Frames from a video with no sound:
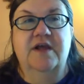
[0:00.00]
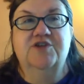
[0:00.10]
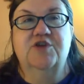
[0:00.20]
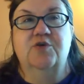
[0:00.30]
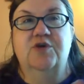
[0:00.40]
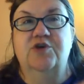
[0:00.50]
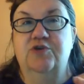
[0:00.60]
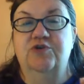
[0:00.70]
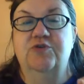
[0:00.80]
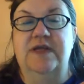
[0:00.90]
So
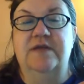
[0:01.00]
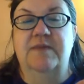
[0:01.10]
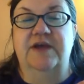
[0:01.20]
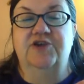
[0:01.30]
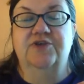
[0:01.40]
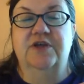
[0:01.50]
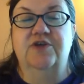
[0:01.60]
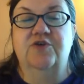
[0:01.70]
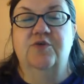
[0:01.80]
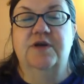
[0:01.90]
you do need to make sure that
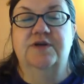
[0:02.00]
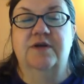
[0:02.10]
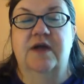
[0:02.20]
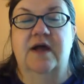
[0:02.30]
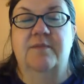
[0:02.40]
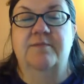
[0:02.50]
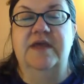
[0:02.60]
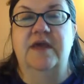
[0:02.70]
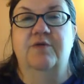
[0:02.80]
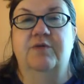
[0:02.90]
you are
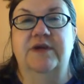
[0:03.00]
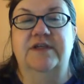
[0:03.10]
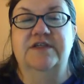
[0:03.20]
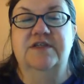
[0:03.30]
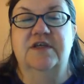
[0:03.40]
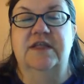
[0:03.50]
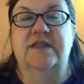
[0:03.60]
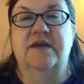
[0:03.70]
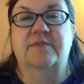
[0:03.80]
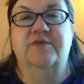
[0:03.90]
being realistic in
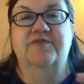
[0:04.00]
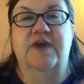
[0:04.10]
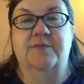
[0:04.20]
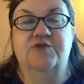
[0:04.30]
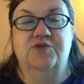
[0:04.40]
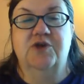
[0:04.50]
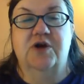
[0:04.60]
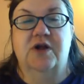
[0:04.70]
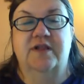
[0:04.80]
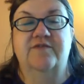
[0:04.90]
the number of times you
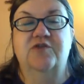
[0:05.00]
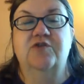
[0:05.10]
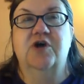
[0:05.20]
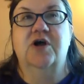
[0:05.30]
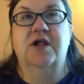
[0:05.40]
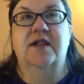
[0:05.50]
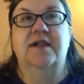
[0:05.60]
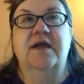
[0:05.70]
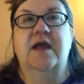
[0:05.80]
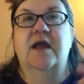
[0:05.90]
call. If you call